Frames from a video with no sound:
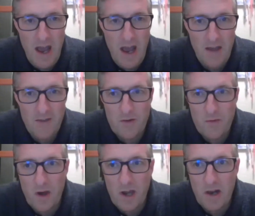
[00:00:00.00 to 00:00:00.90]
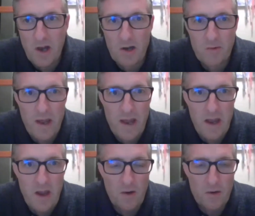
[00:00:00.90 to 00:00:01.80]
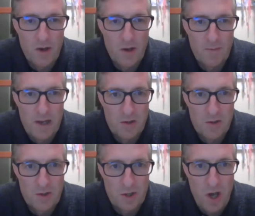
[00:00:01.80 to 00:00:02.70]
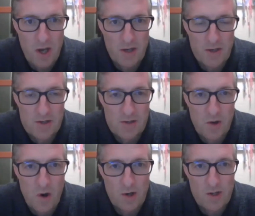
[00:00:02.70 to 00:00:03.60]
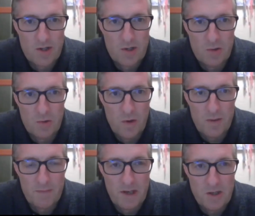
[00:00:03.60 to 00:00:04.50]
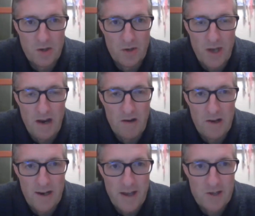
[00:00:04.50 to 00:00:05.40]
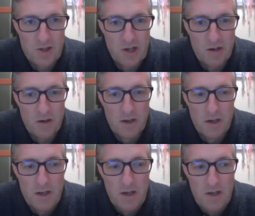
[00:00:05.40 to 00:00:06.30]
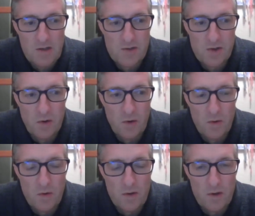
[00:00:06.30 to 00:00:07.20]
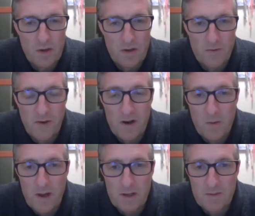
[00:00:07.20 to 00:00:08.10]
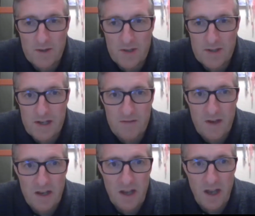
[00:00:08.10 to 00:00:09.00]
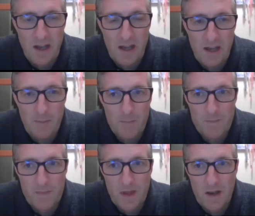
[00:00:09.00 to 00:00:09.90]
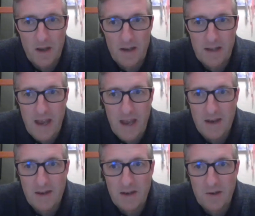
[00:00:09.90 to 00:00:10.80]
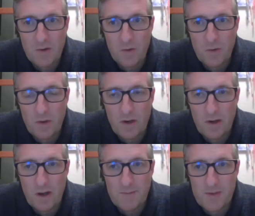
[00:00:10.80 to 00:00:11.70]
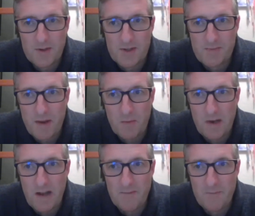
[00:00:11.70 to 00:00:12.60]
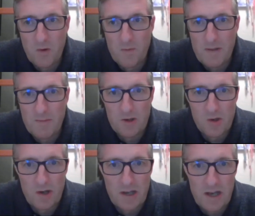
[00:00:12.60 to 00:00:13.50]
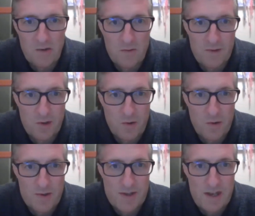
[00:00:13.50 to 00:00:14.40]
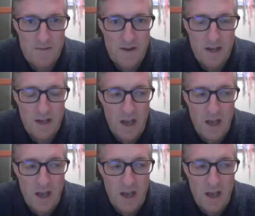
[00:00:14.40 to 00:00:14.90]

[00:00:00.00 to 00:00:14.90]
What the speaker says: Athenry, Loughrea being undergone, and Gort to be done early next year. So look, you're very welcome to this evening. Again, you know, I suspect we'll have more people joining in over the course of the evening.